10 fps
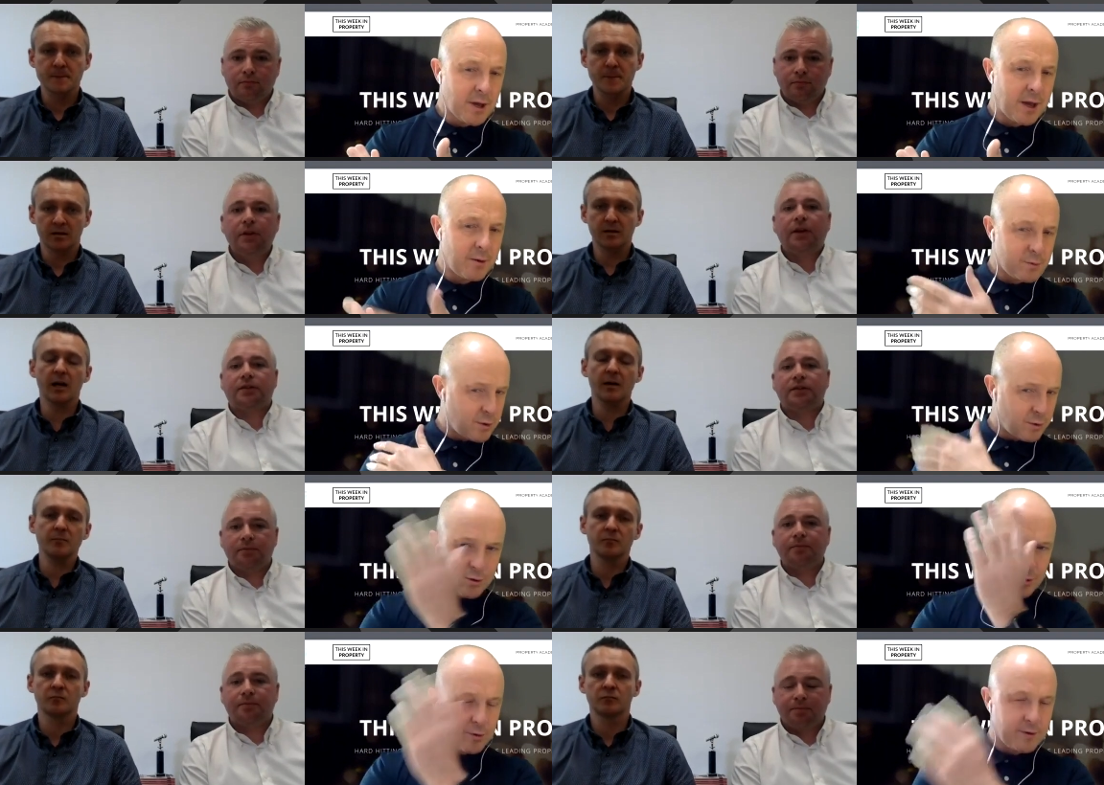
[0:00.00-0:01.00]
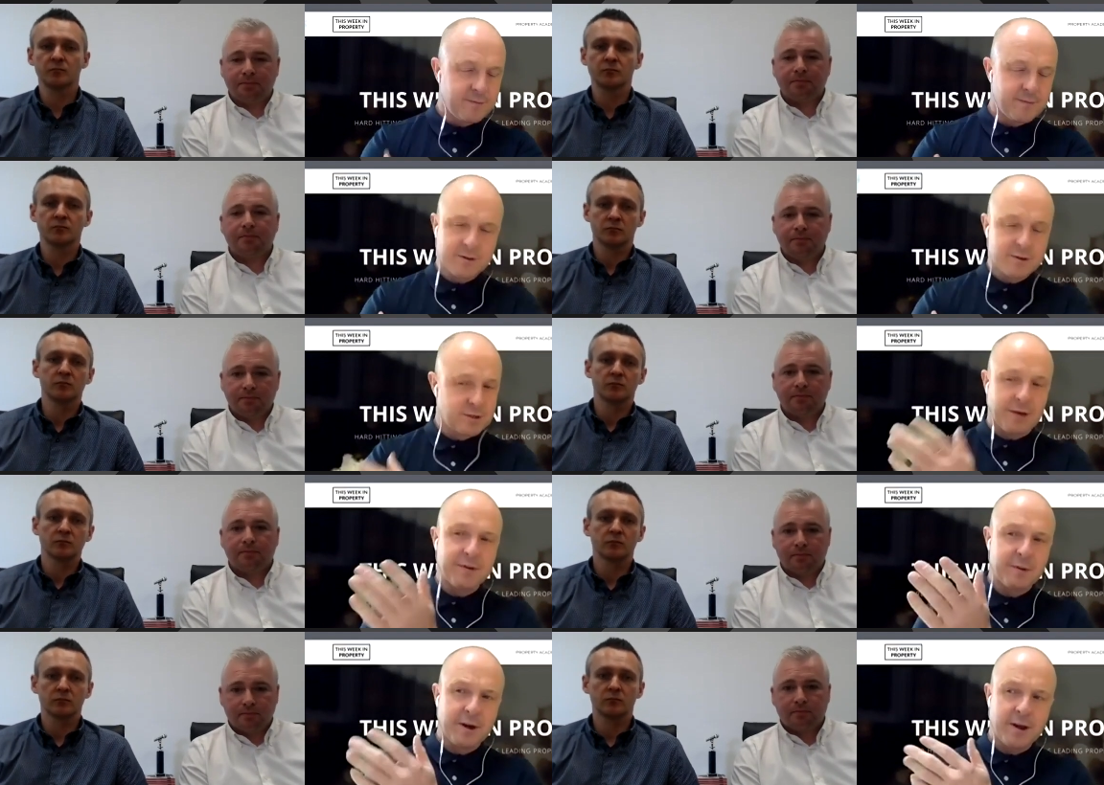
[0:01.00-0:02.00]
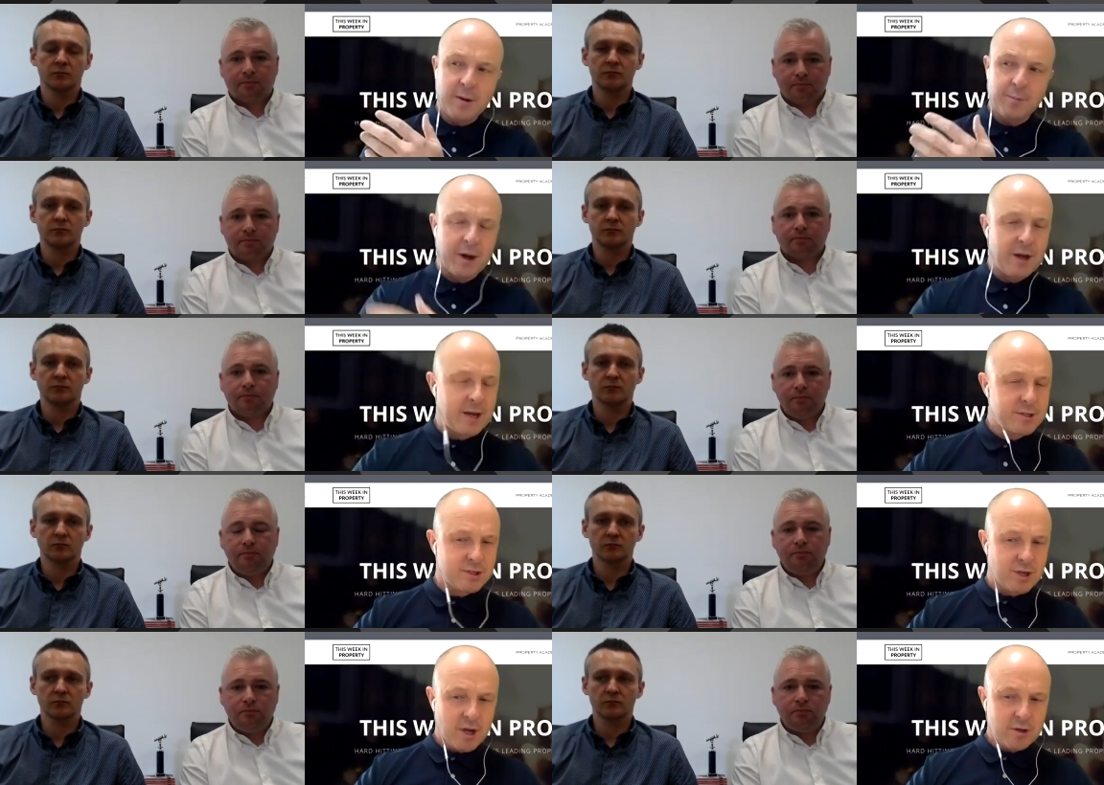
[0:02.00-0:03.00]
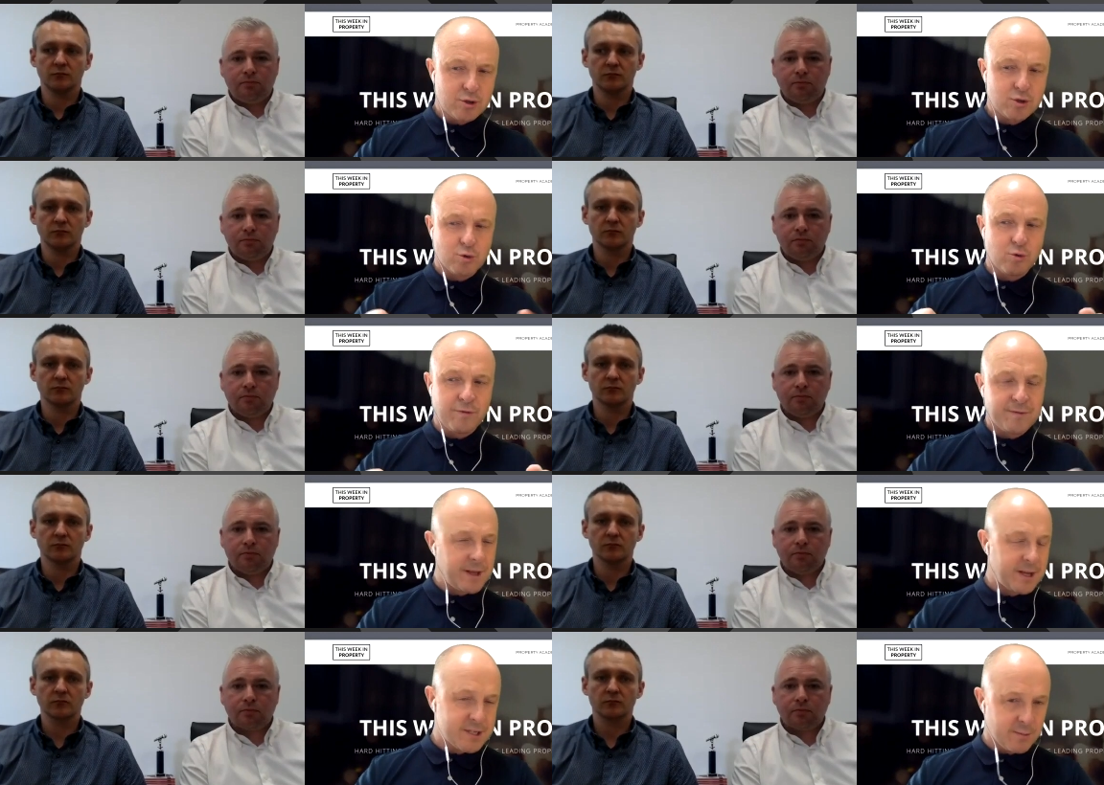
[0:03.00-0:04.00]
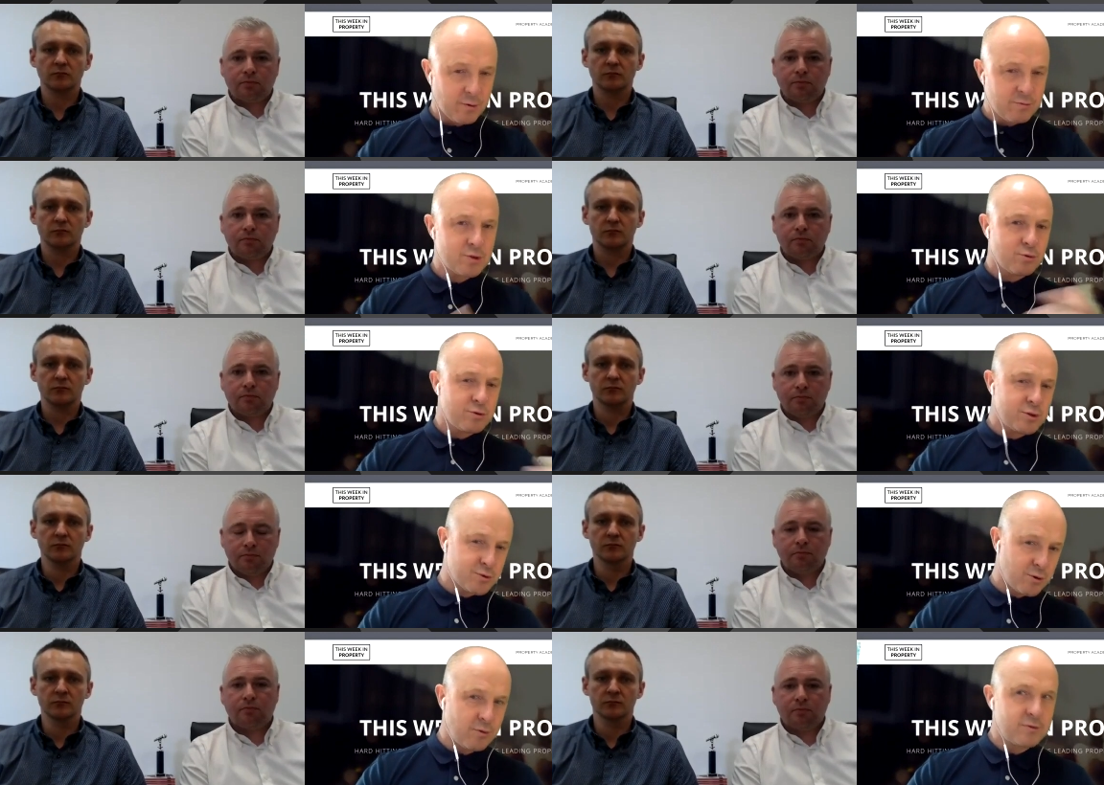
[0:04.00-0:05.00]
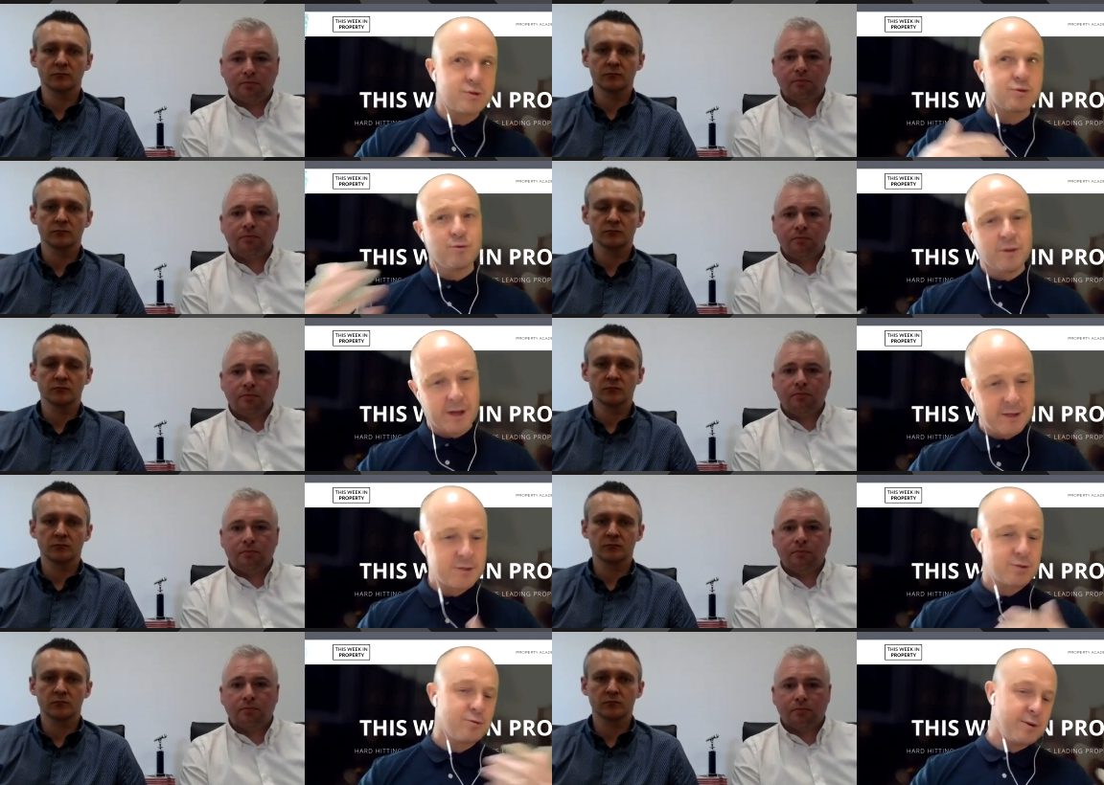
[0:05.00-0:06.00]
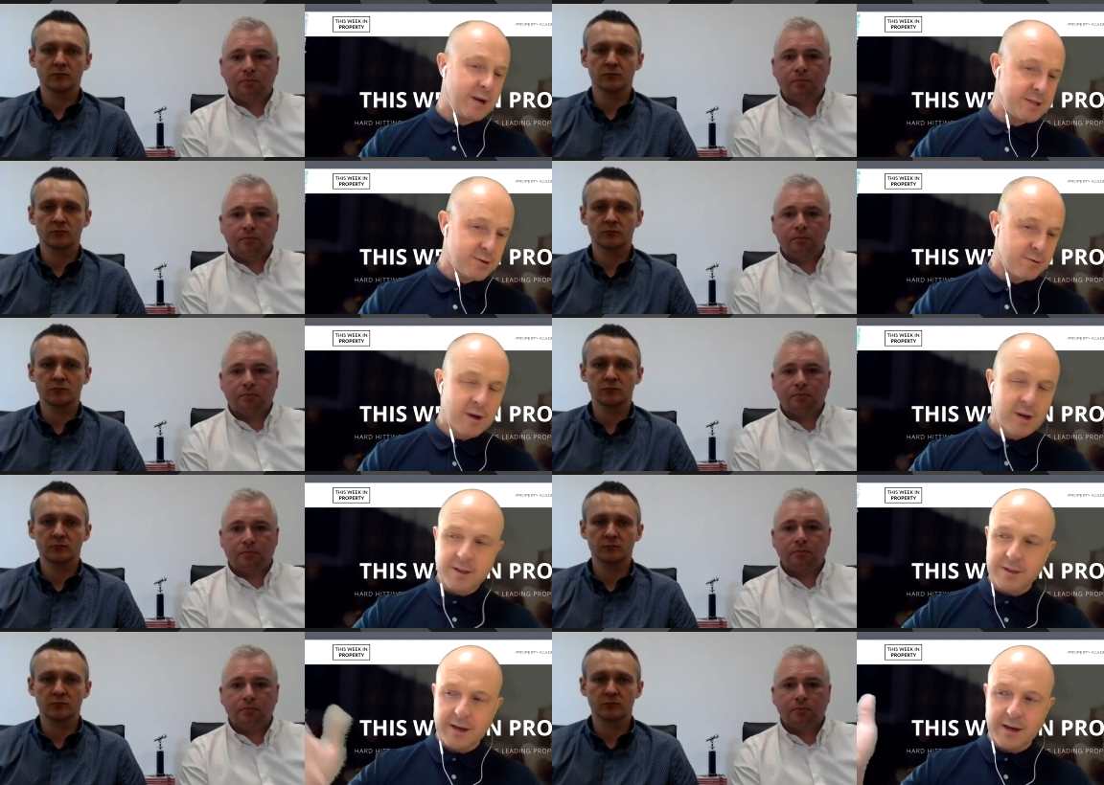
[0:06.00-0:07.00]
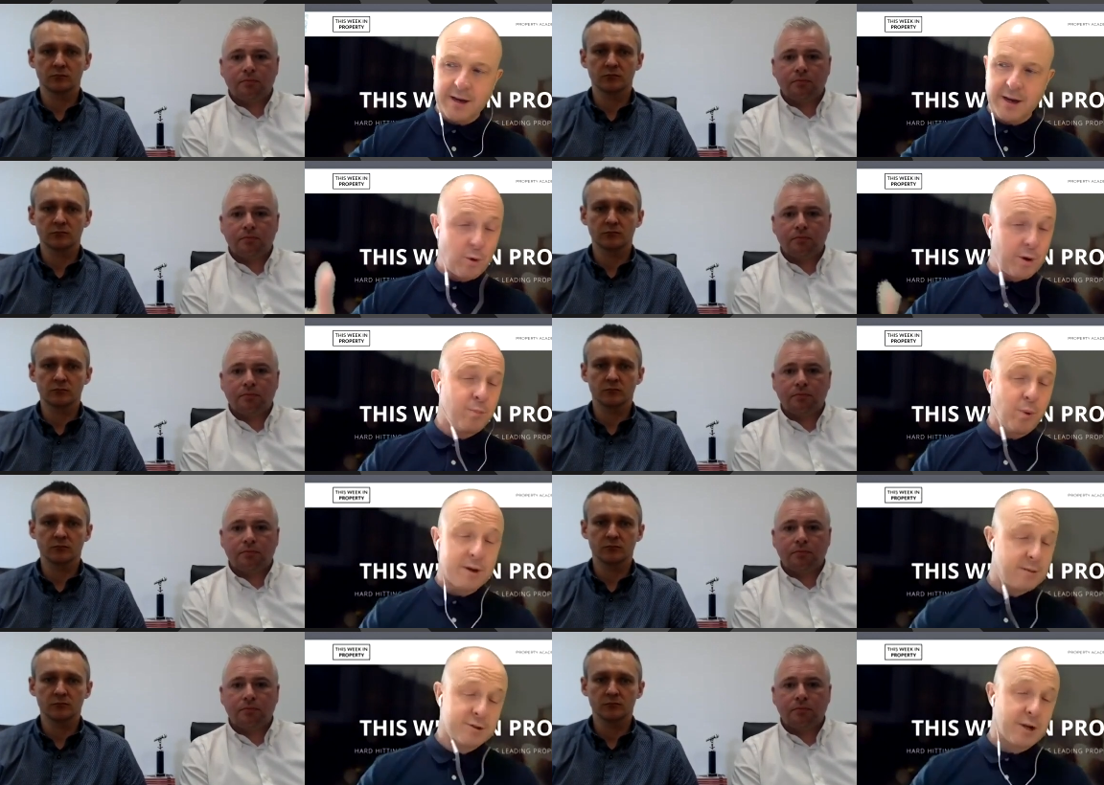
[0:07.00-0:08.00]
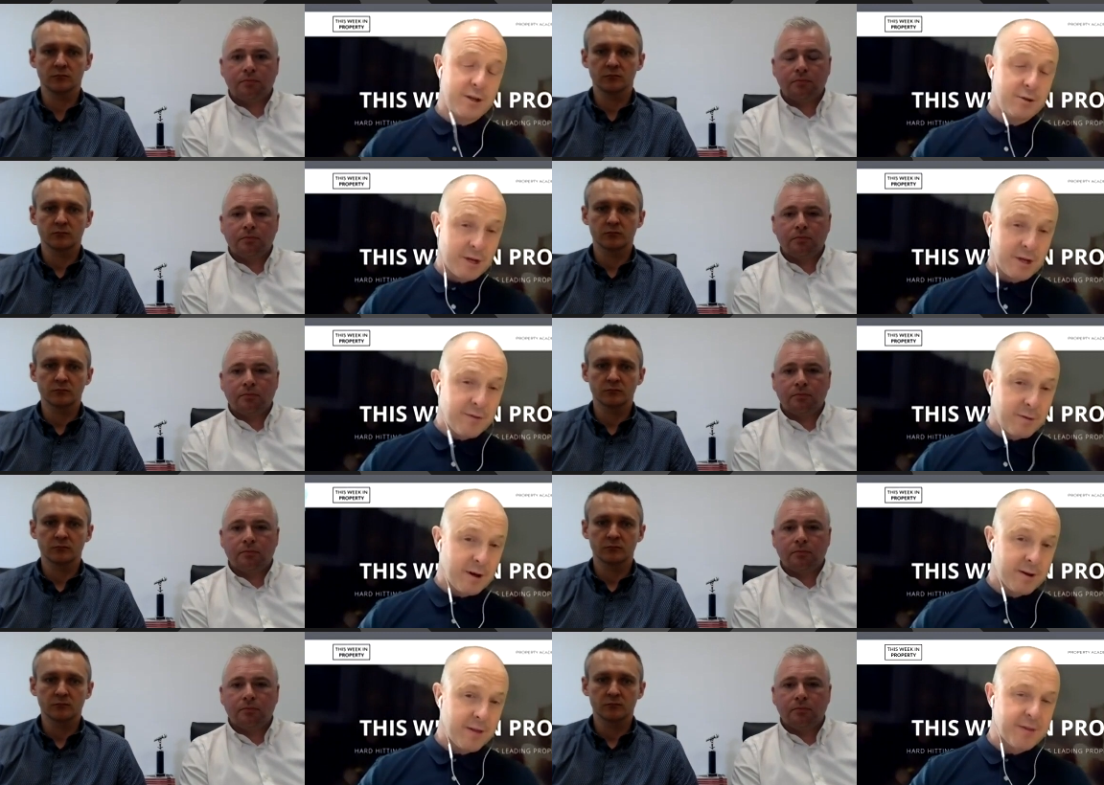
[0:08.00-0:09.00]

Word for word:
Speaker 1: Uh, yeah. You know, grown just everywhere, but it's so flexible, so strong, so light, so natural that at one point they were trying to use it everywhere.